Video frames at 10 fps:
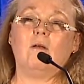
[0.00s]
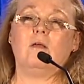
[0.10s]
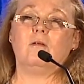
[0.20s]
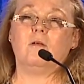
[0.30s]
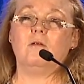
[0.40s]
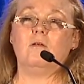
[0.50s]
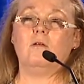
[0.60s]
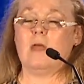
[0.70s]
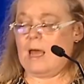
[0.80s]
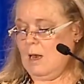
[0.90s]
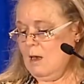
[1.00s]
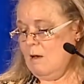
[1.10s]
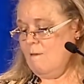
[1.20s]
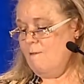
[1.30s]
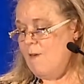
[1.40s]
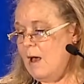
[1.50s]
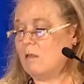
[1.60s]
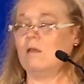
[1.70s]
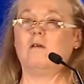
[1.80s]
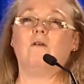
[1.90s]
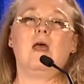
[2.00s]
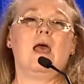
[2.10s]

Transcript: you to do that in an effective